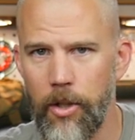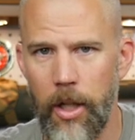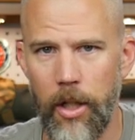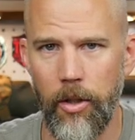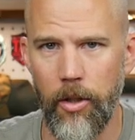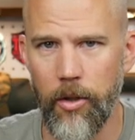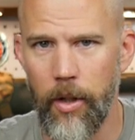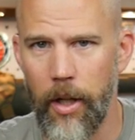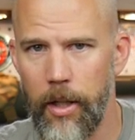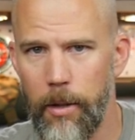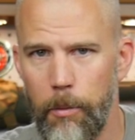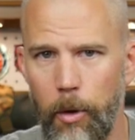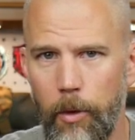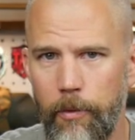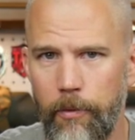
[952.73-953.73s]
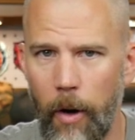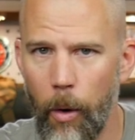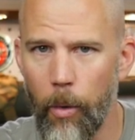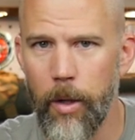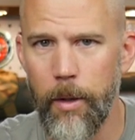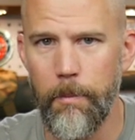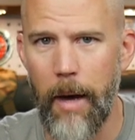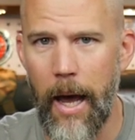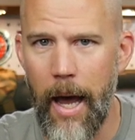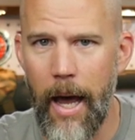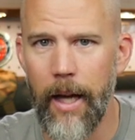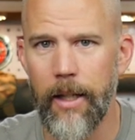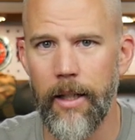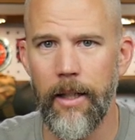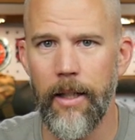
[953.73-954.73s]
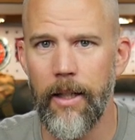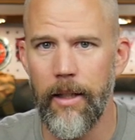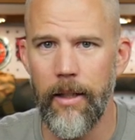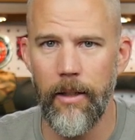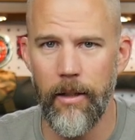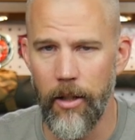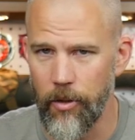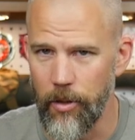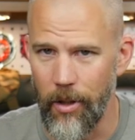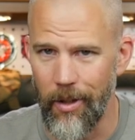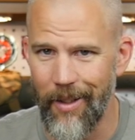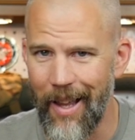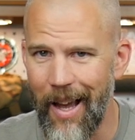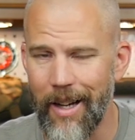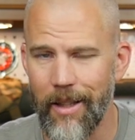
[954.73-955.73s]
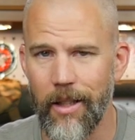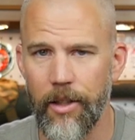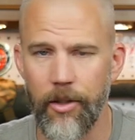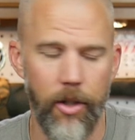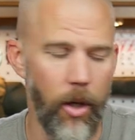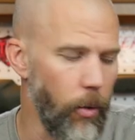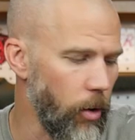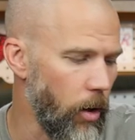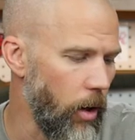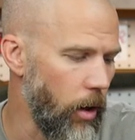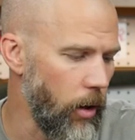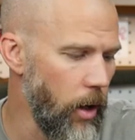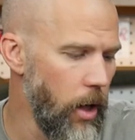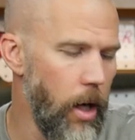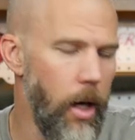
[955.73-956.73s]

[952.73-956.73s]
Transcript: and you're trying to move forward and back, and there's a lot of things going on.